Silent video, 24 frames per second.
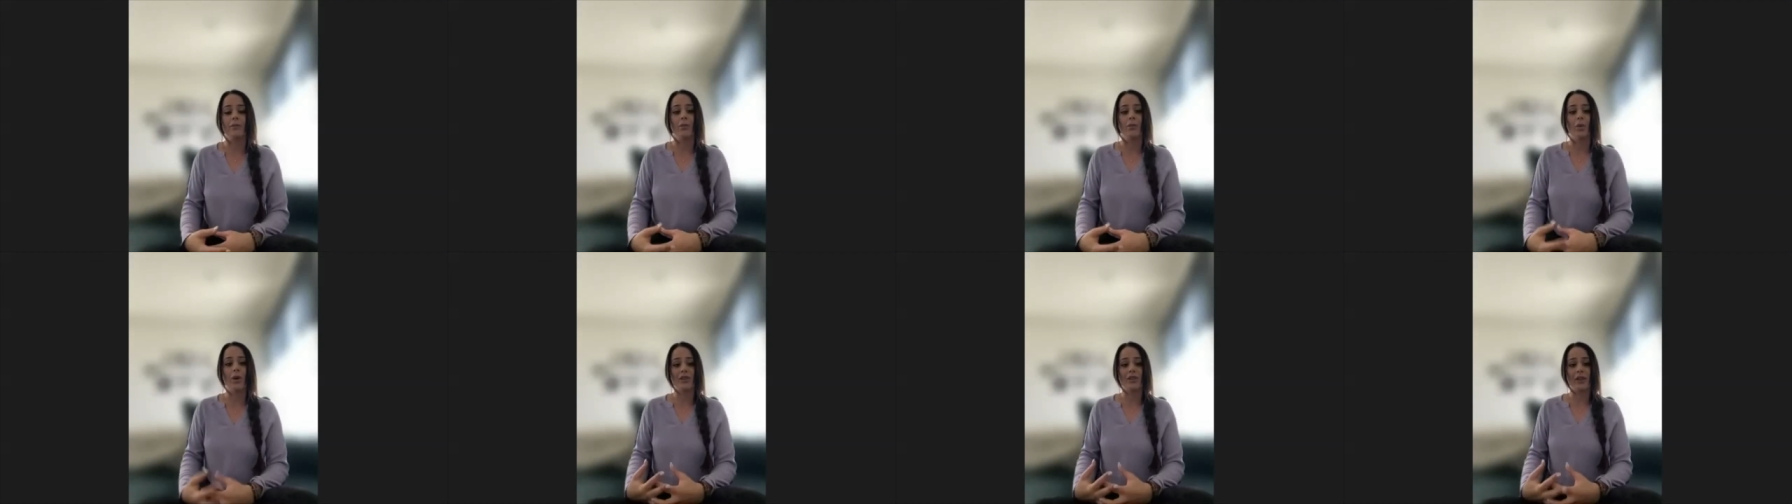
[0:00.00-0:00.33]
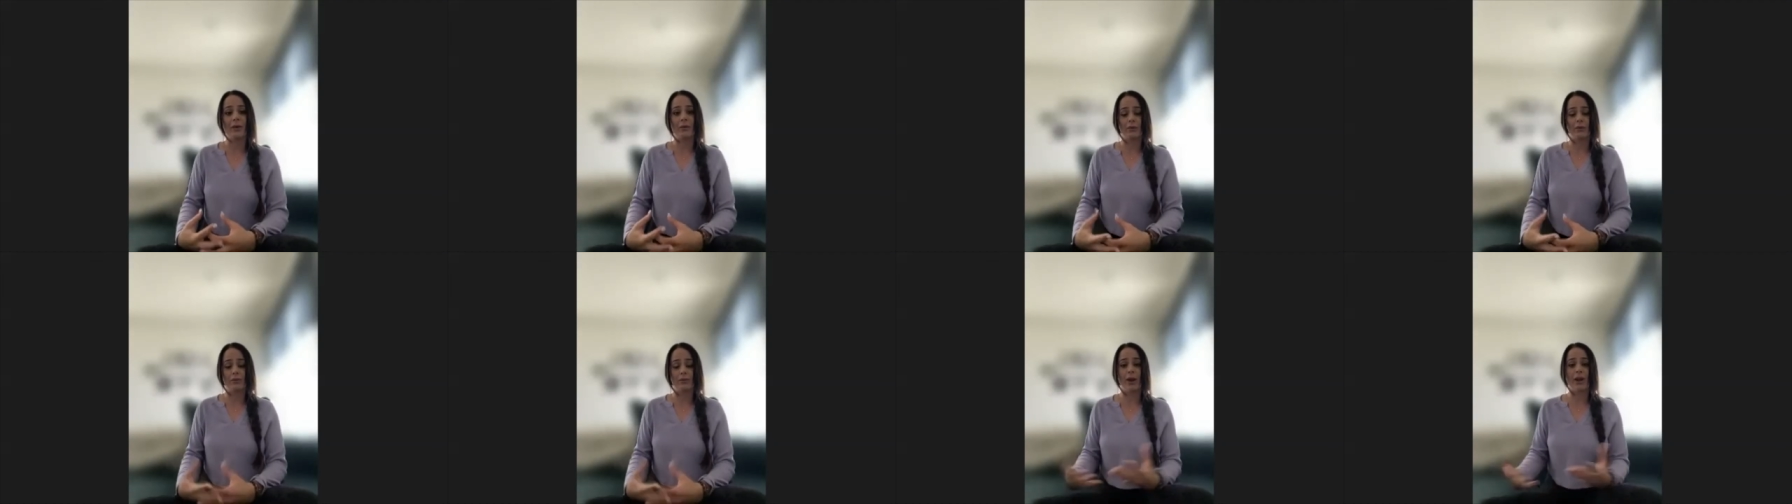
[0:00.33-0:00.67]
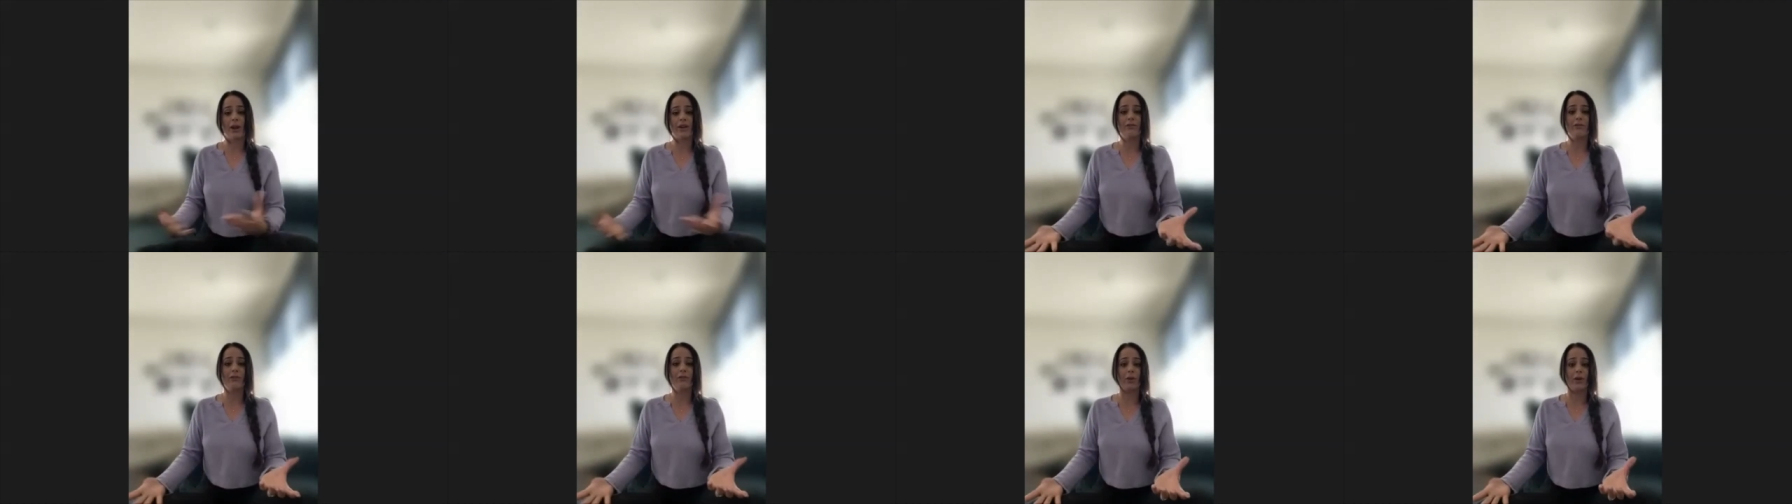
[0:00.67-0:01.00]
what they were
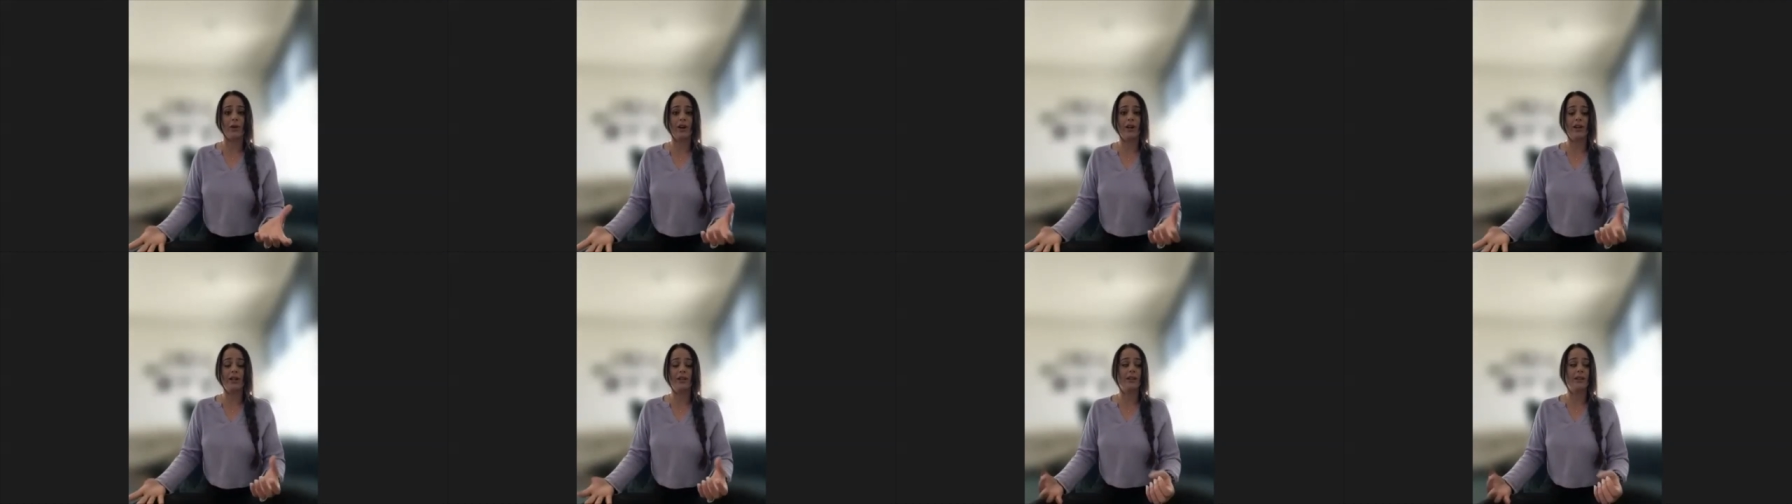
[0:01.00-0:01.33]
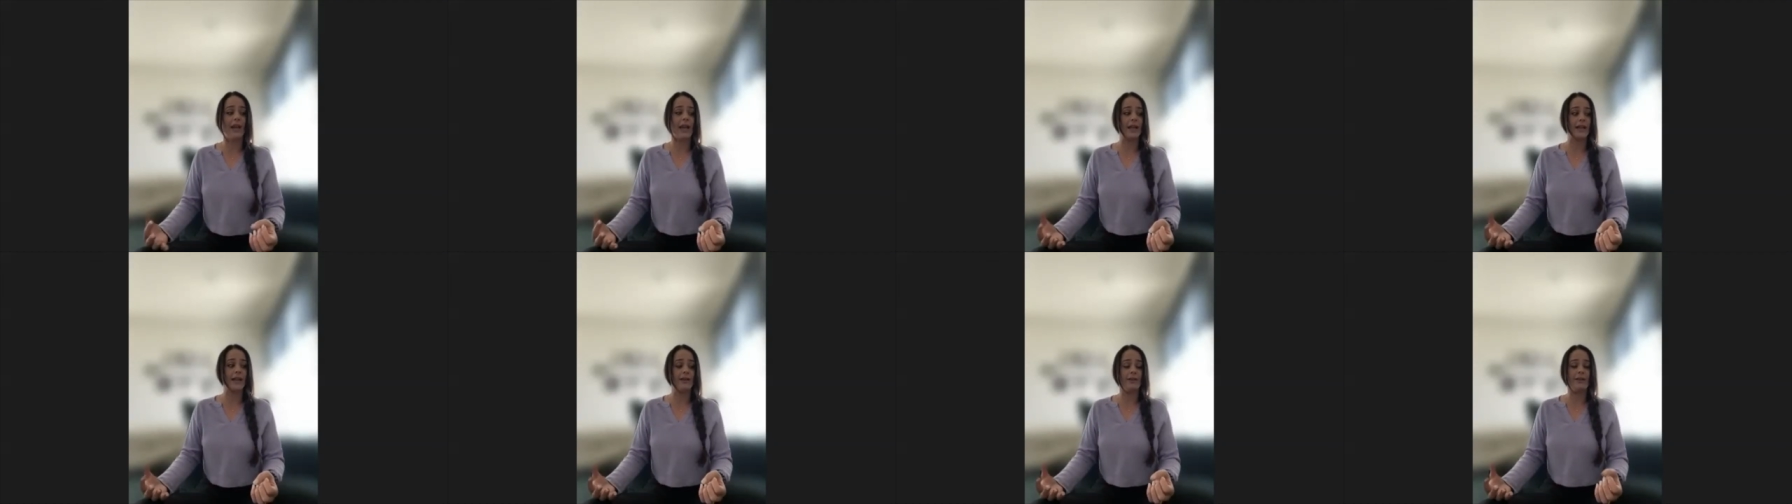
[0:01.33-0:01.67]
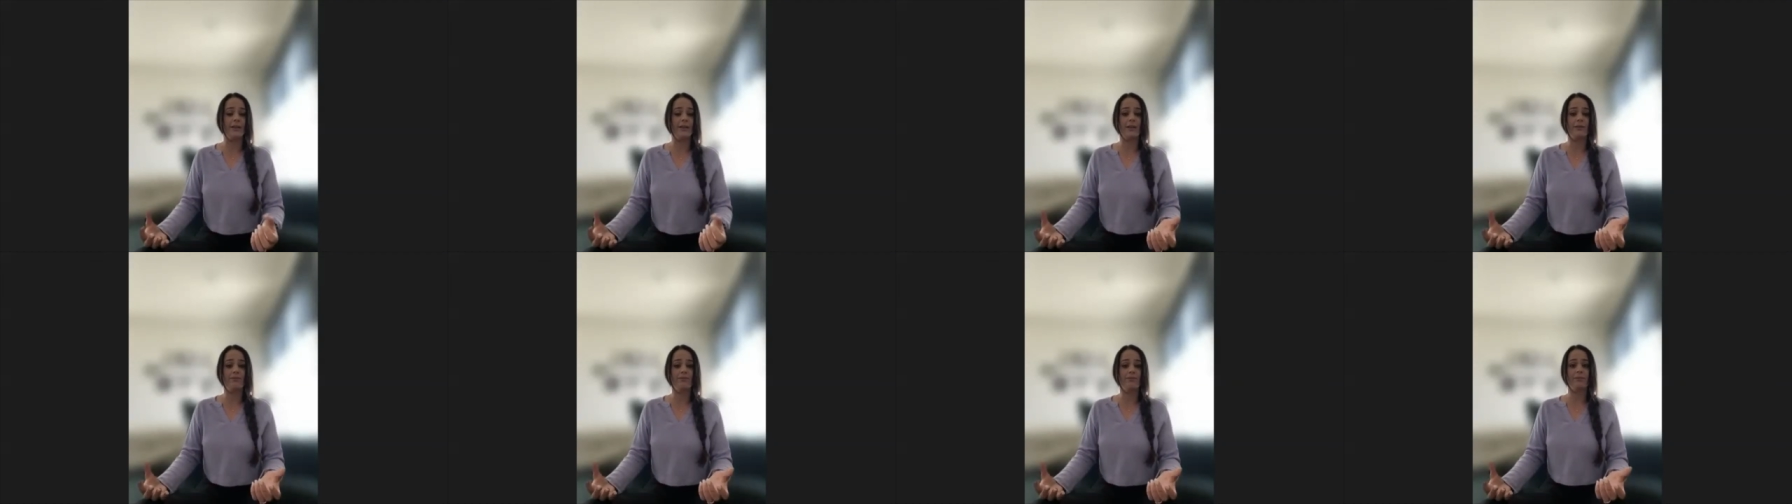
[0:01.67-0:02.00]
bred for, and and